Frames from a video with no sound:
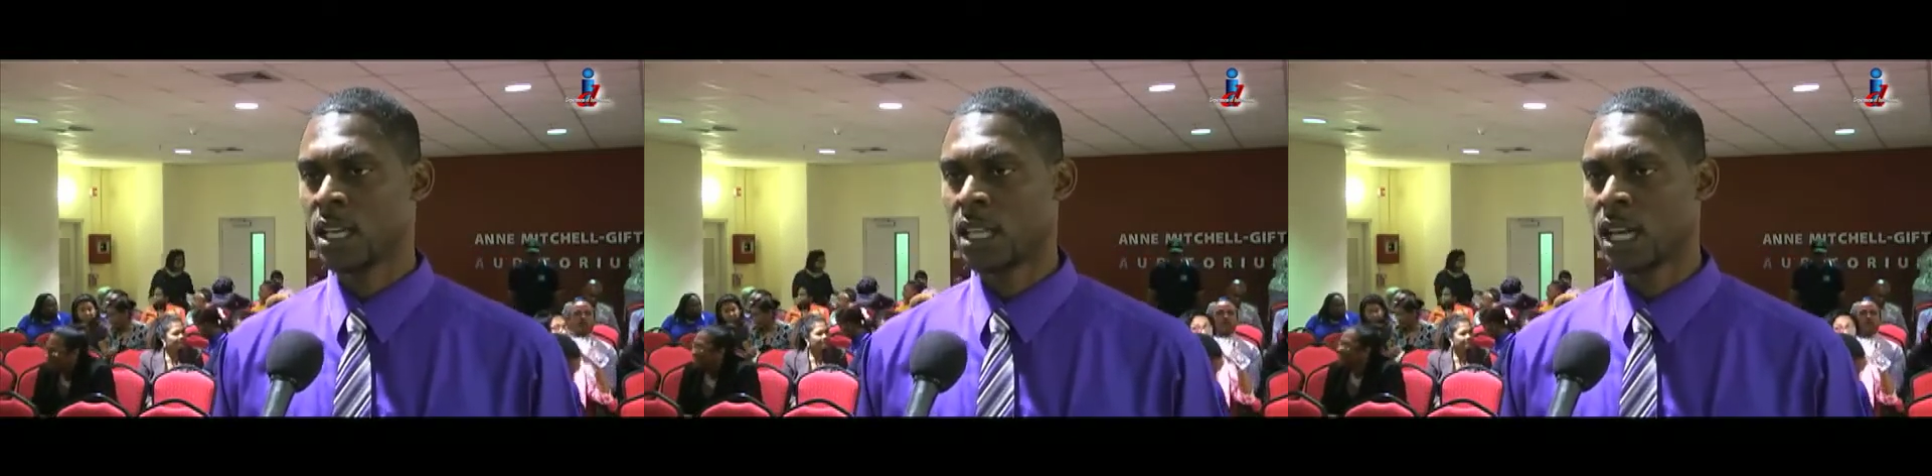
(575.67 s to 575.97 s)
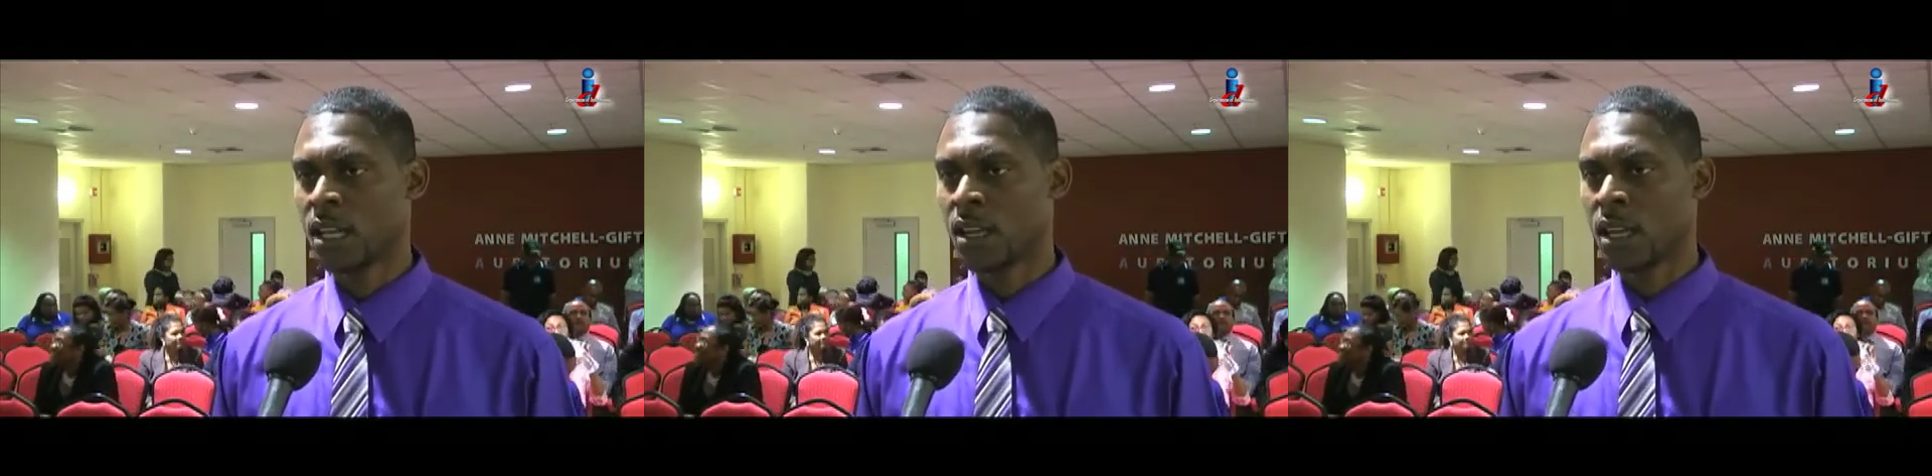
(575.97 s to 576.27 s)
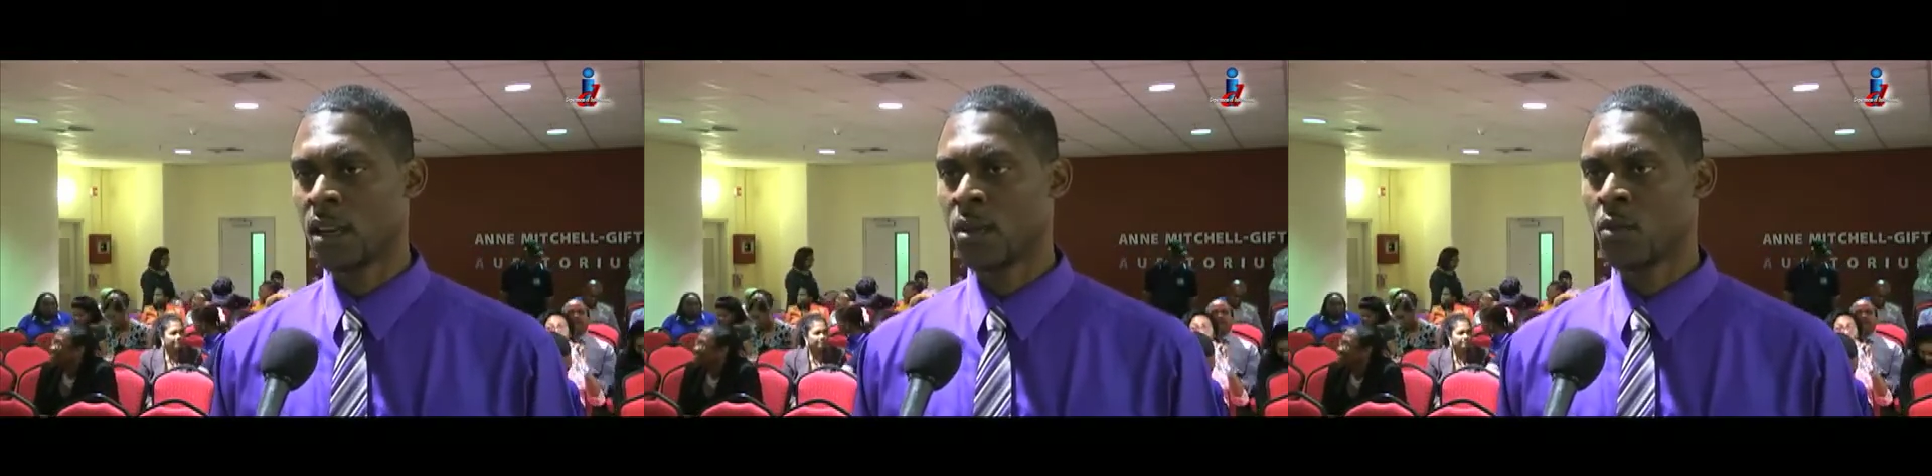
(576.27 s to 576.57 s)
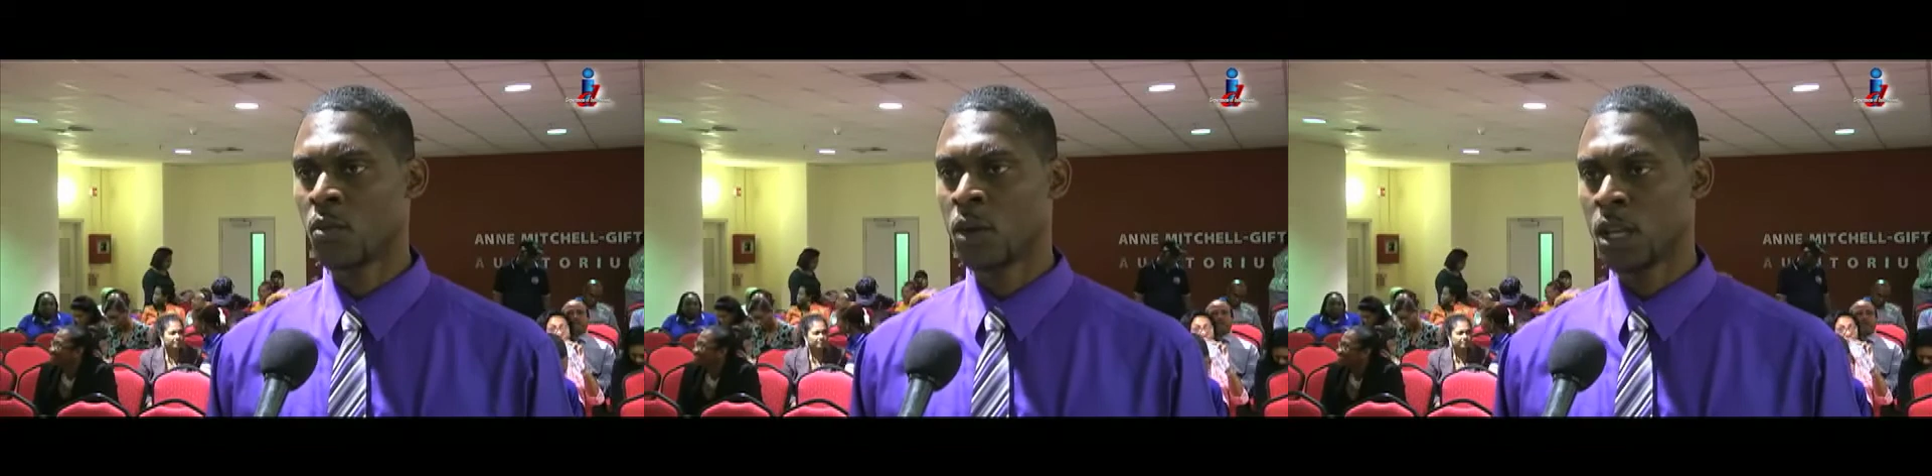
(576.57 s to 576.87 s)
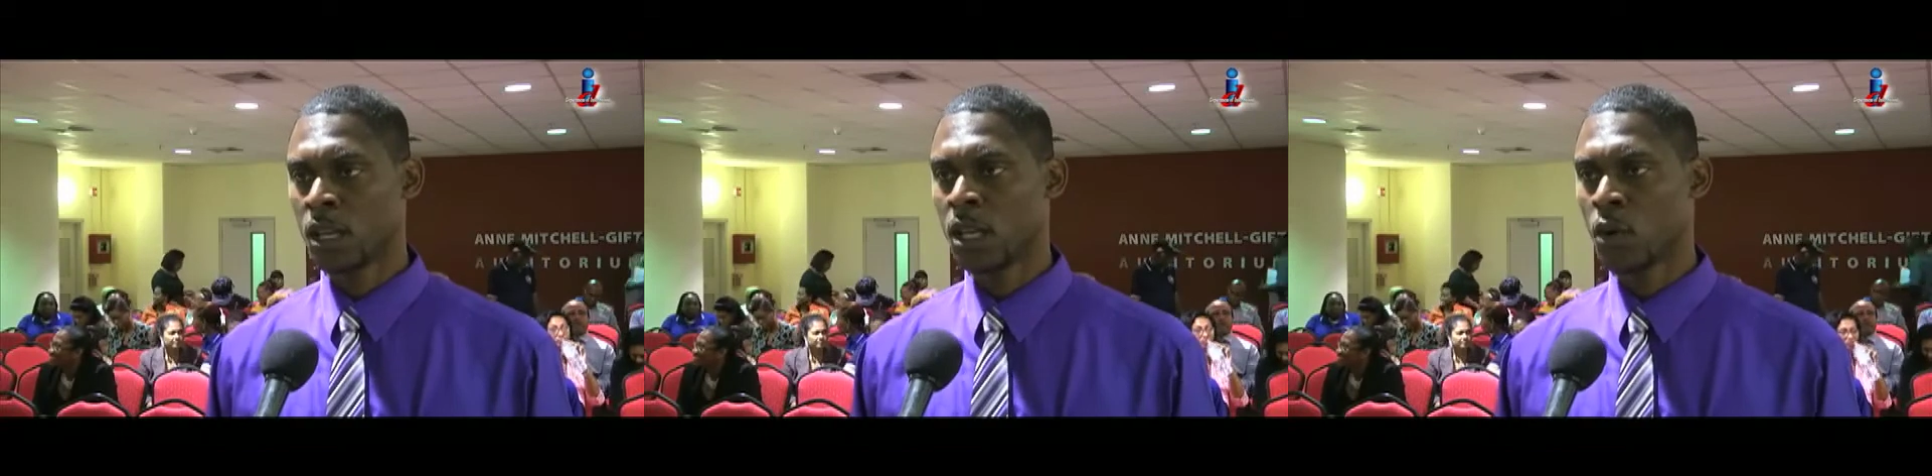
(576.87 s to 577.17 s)
then
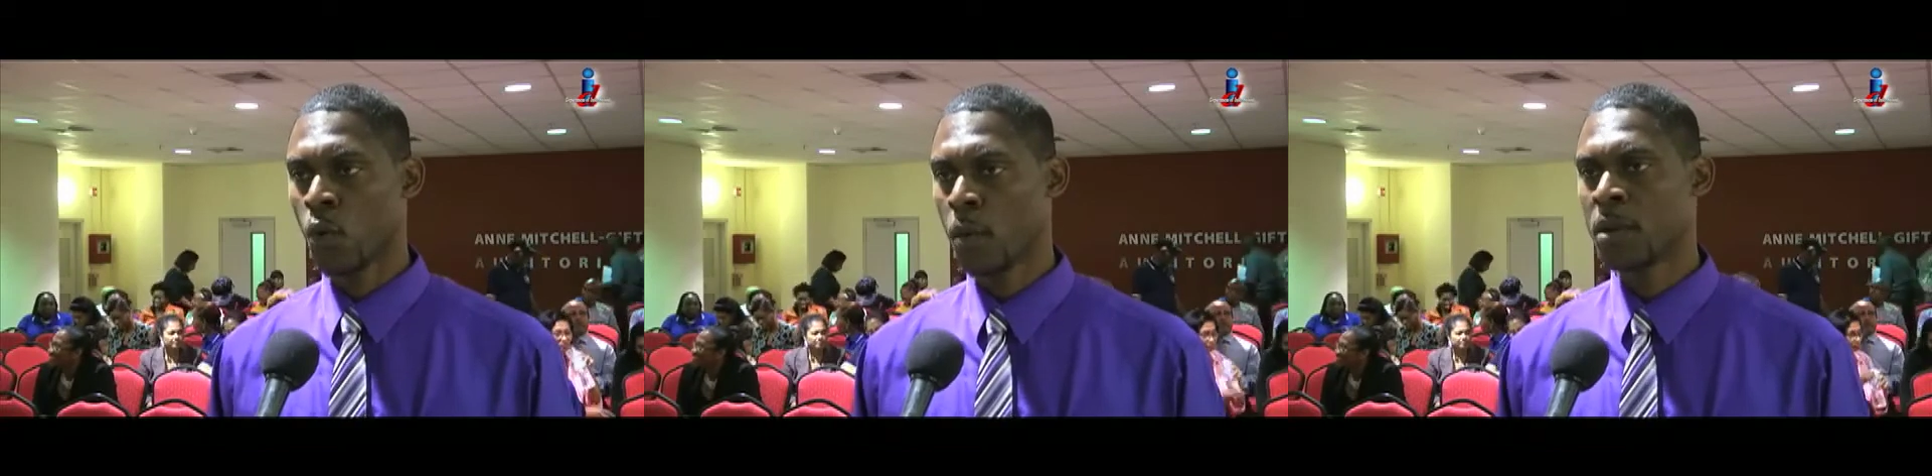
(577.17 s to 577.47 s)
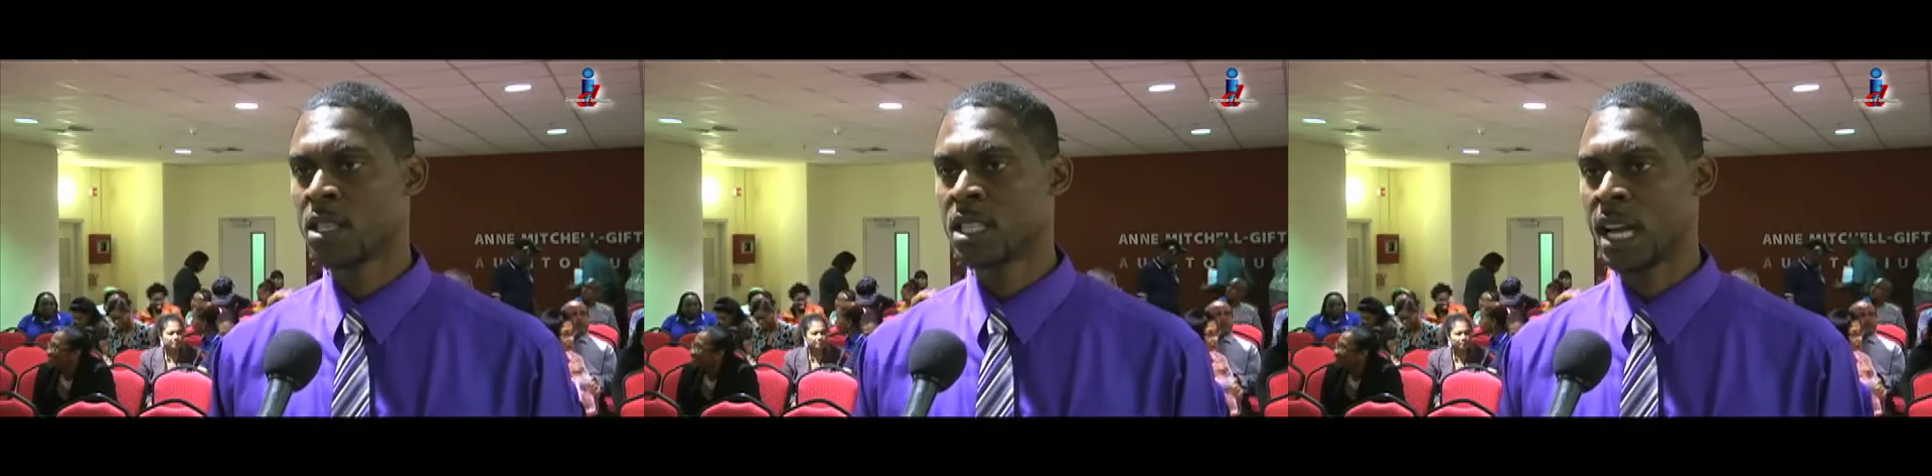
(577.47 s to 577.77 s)
the hope is